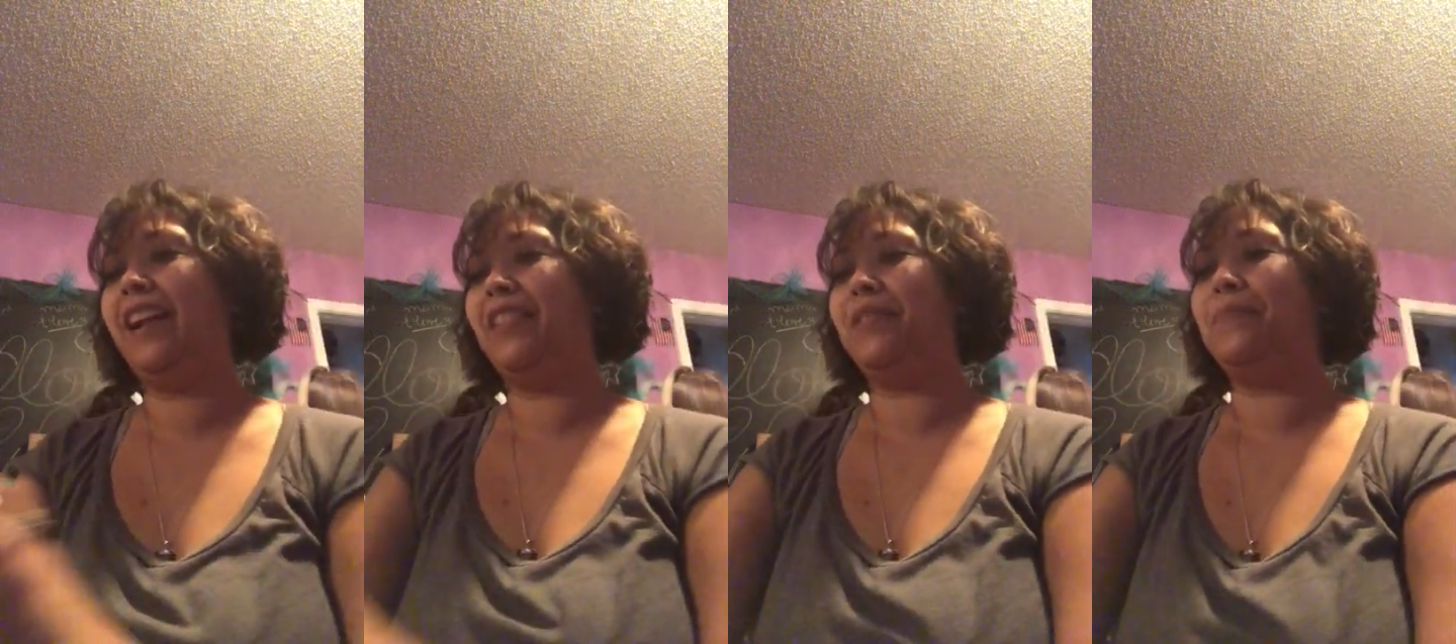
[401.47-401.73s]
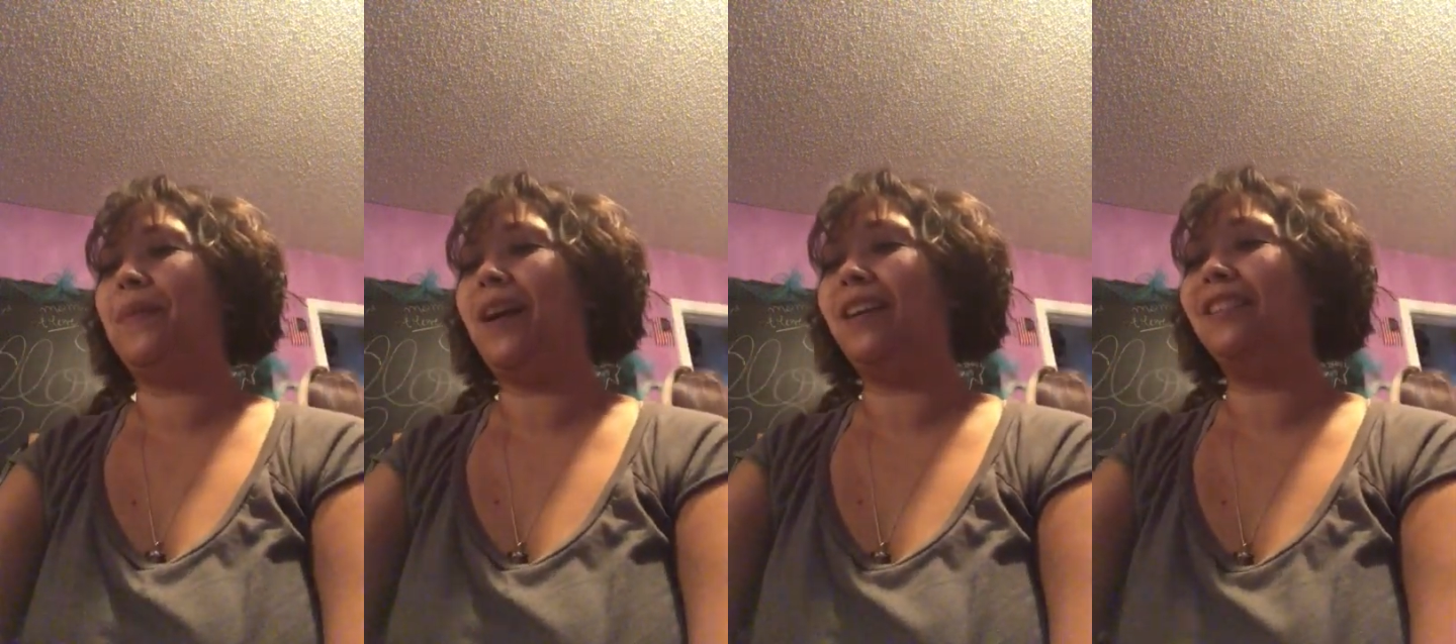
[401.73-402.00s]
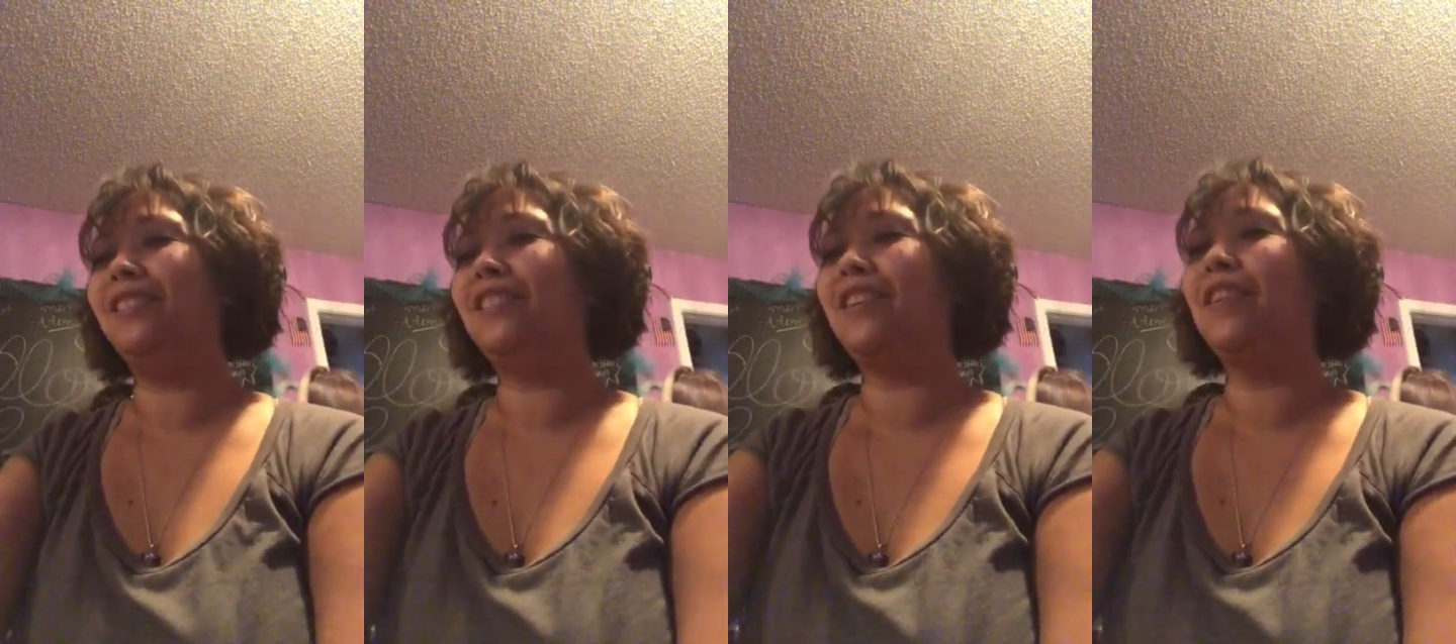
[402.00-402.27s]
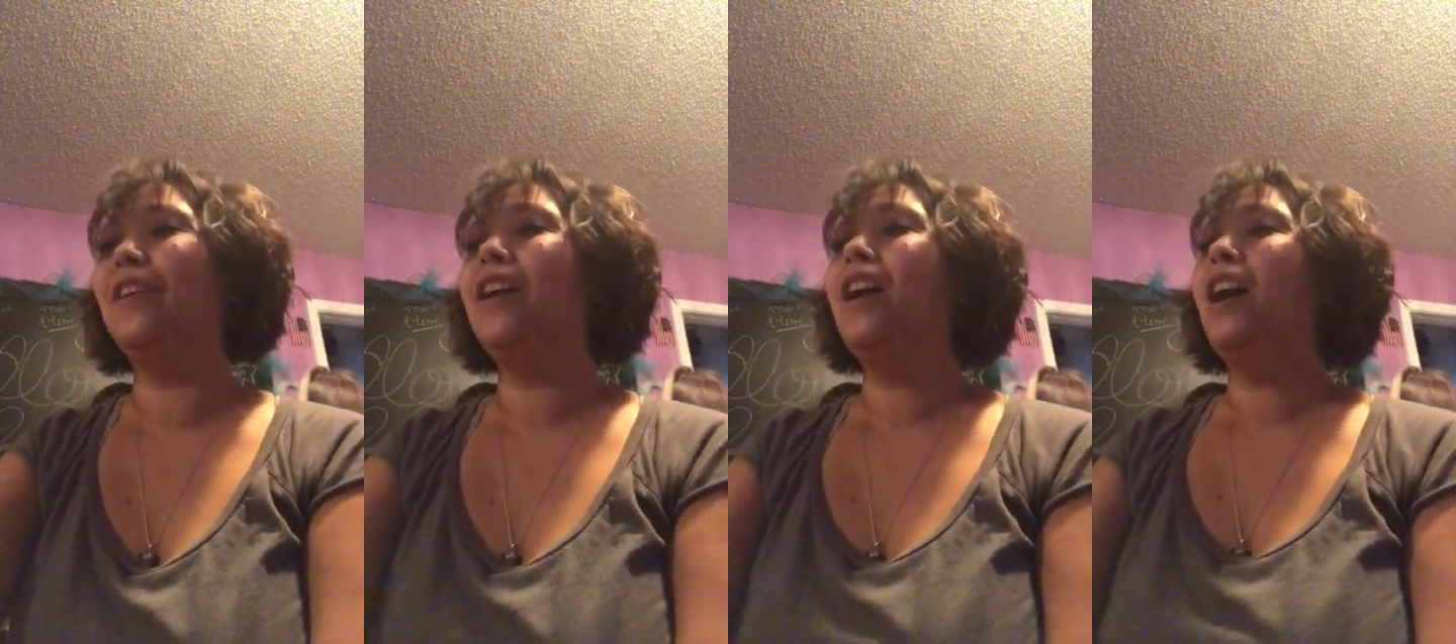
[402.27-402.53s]
it out of the box.
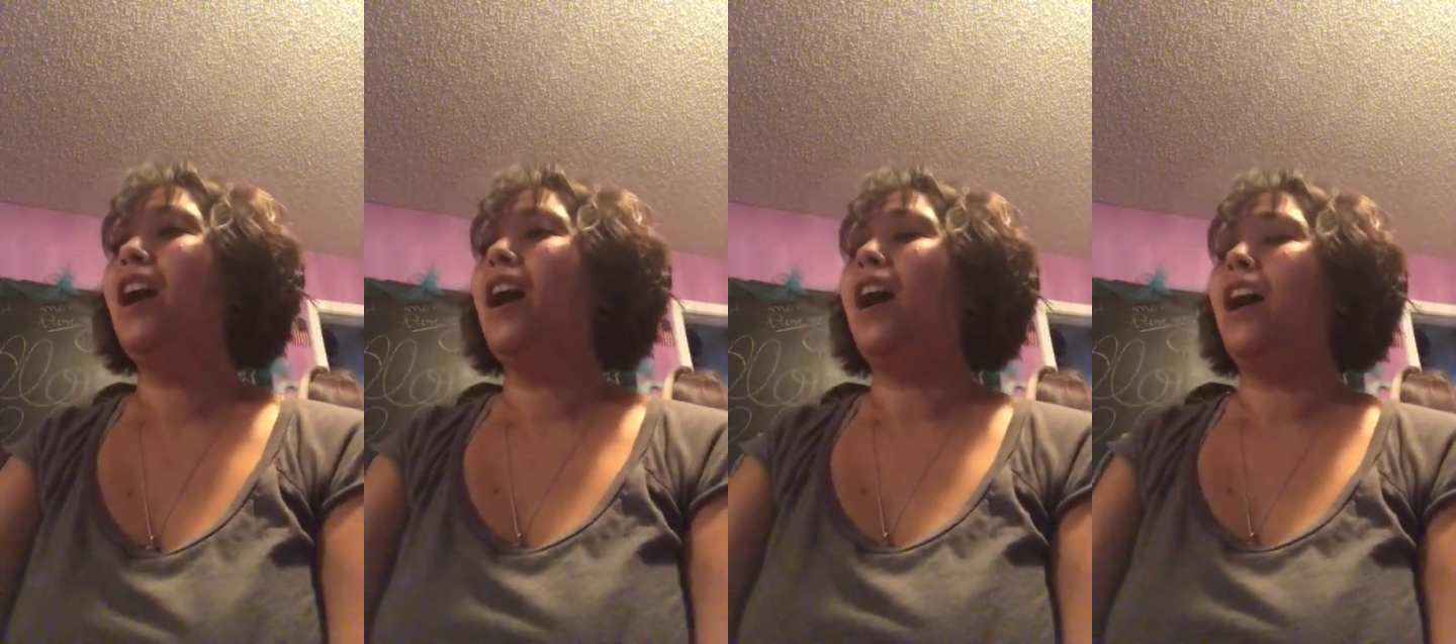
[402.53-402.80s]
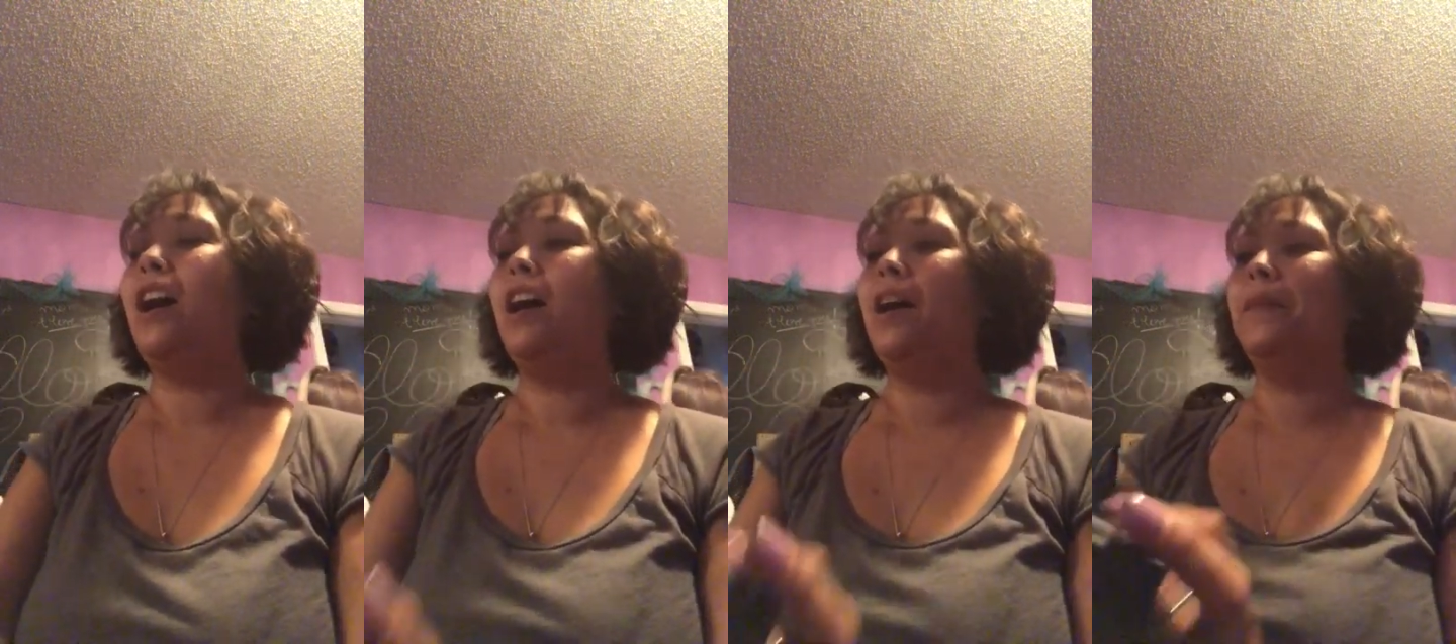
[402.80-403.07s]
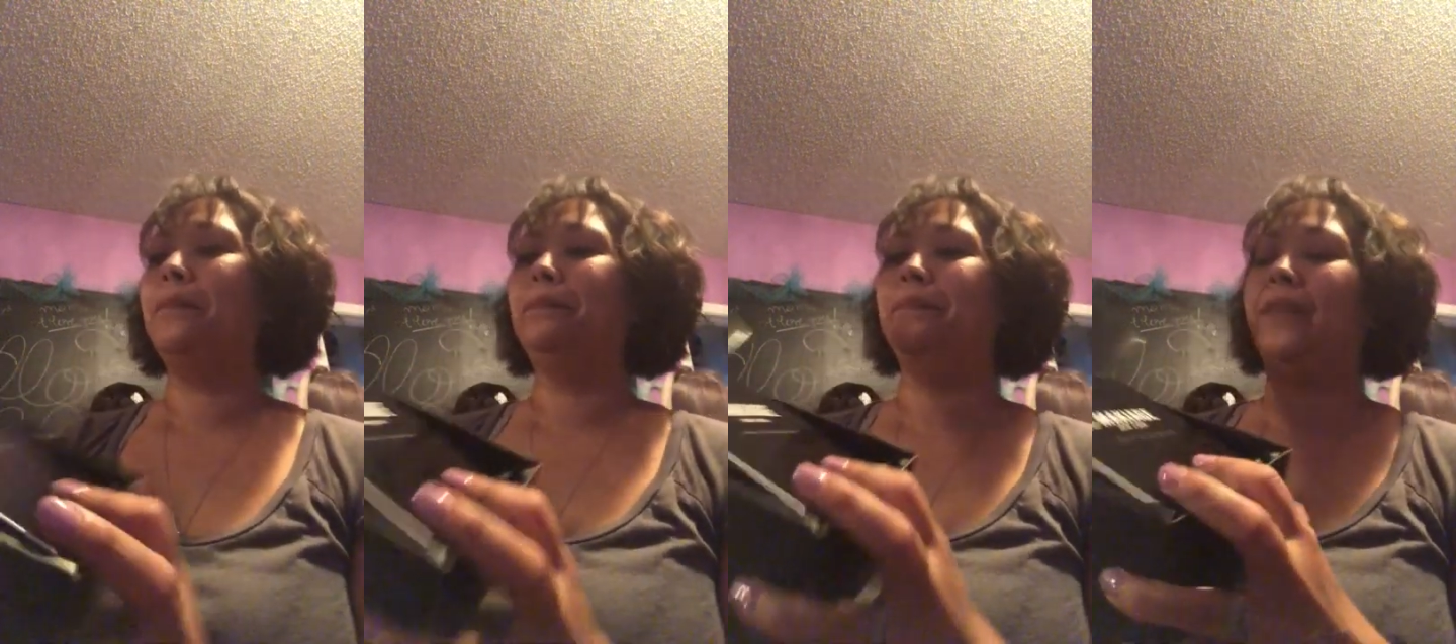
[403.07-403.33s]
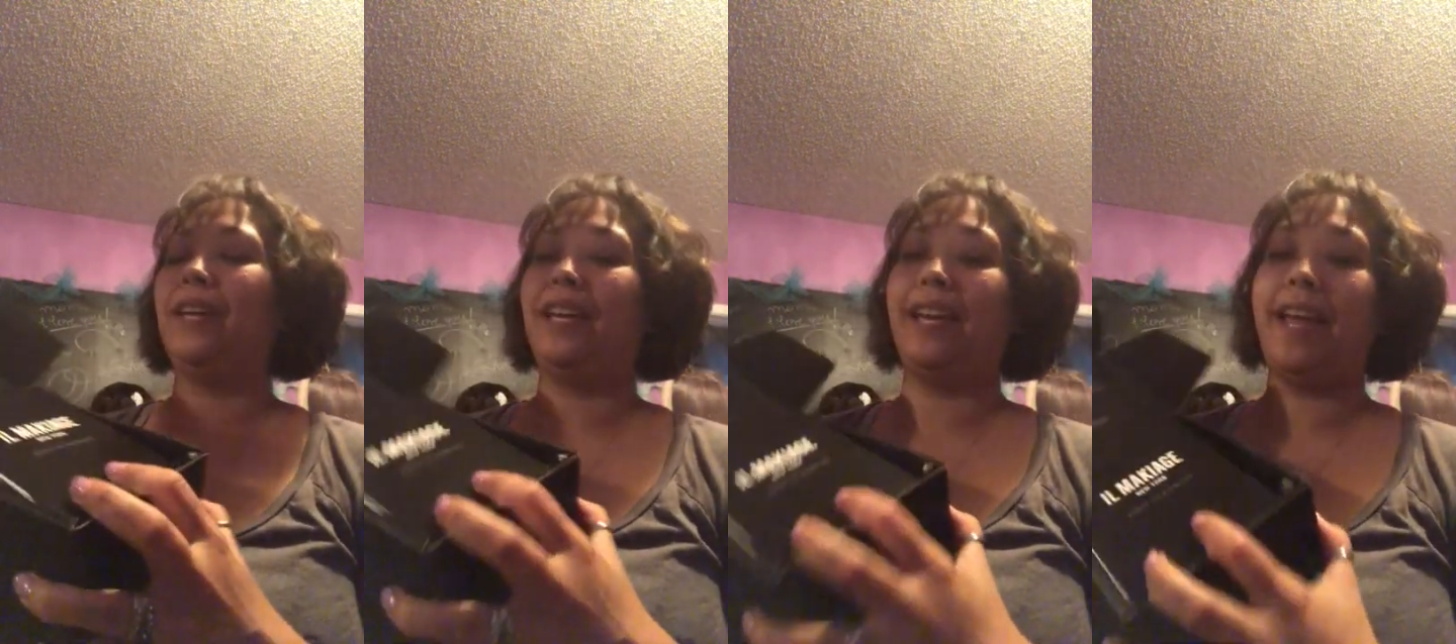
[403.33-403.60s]
So um,
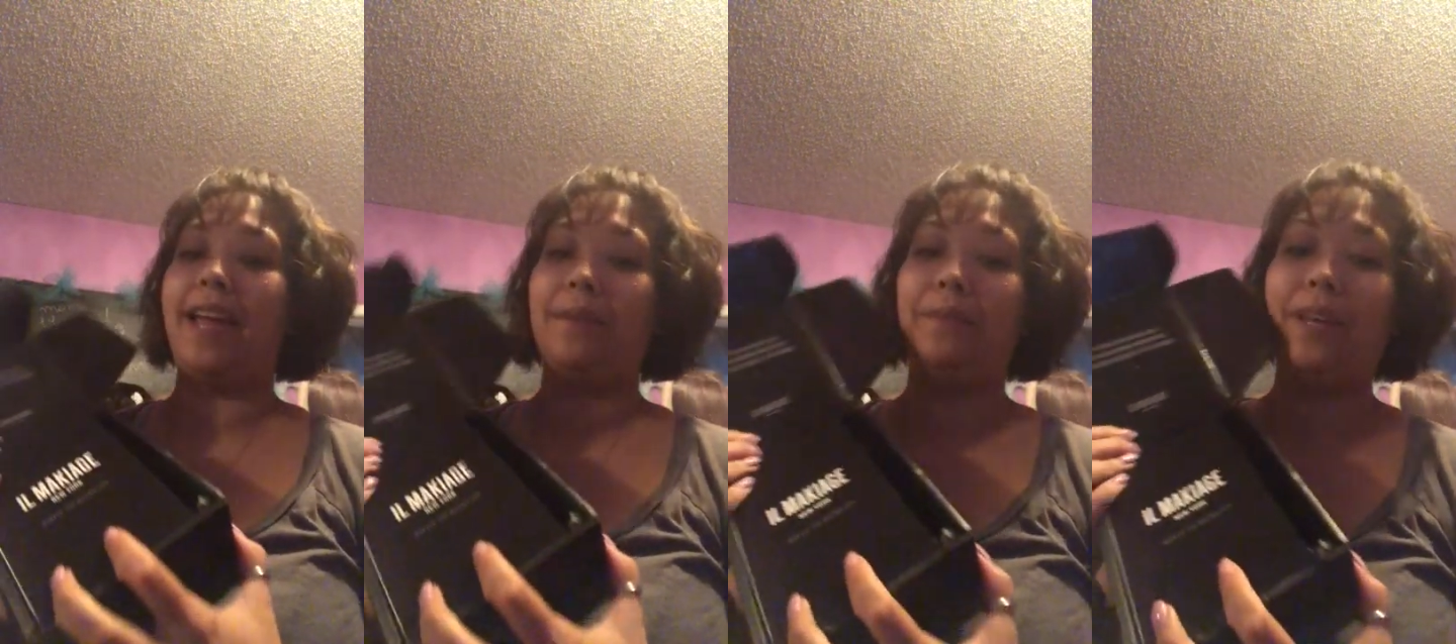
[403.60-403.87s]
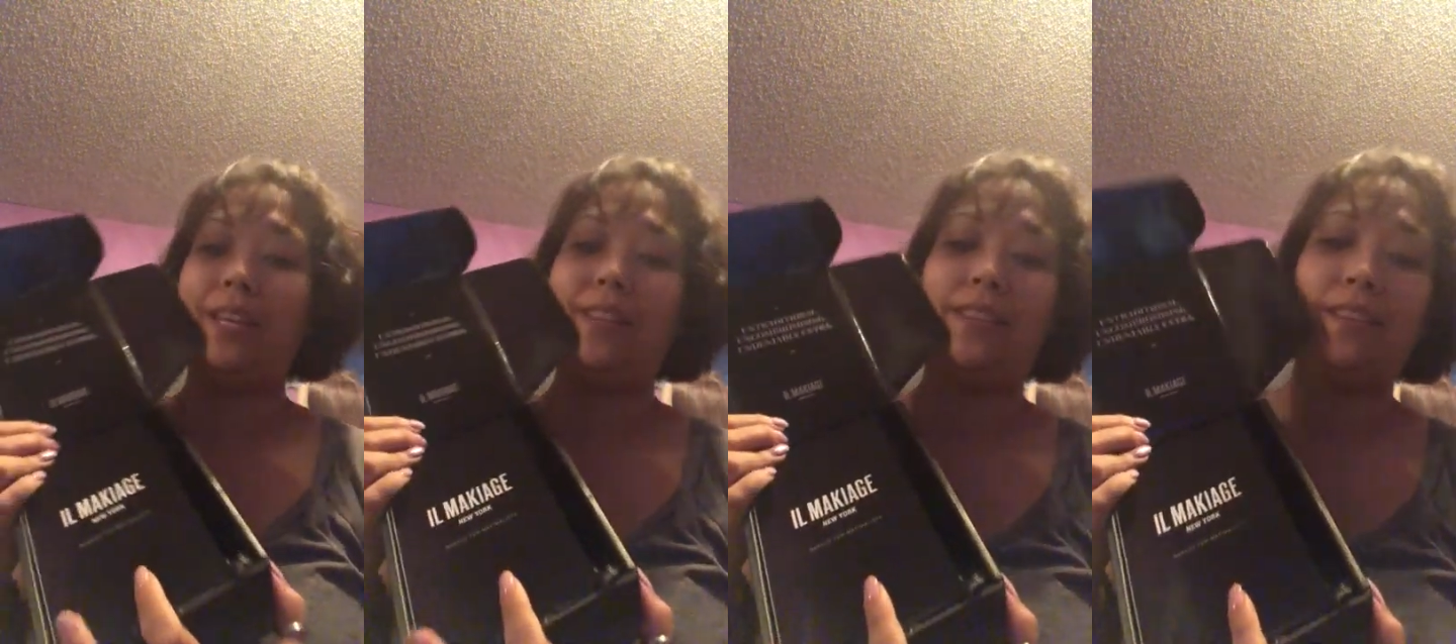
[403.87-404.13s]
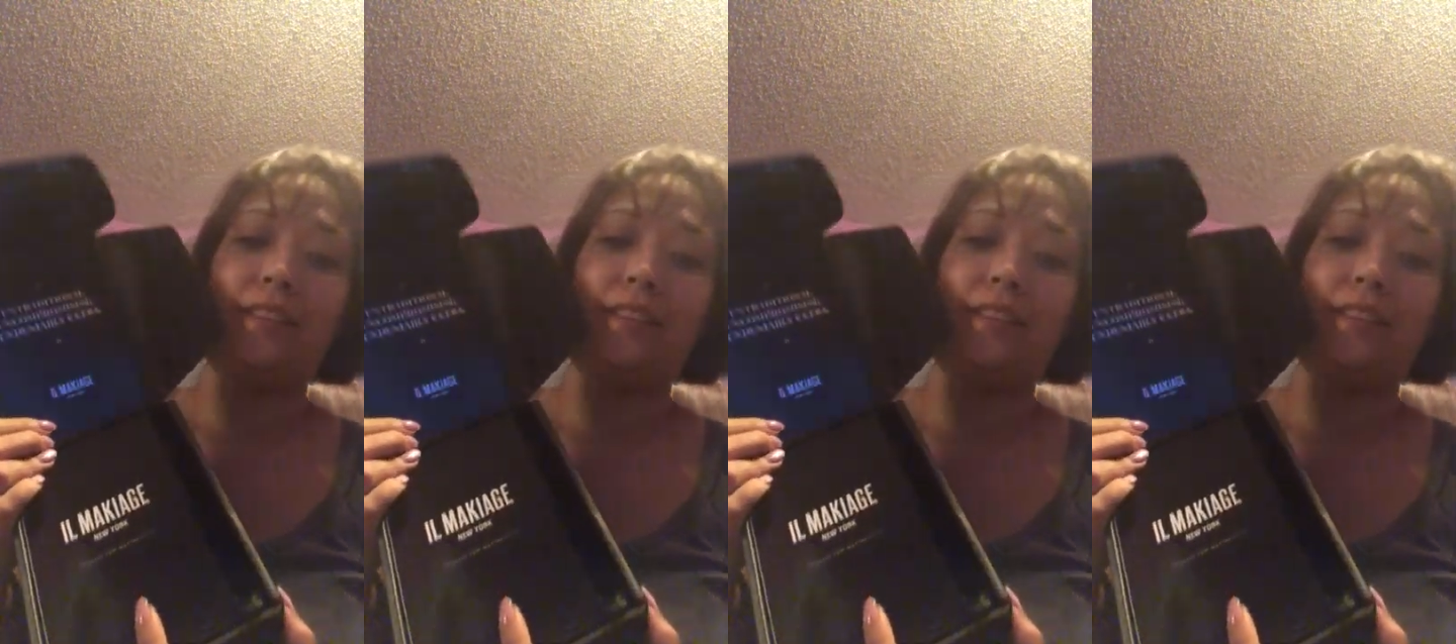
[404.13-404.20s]
it came like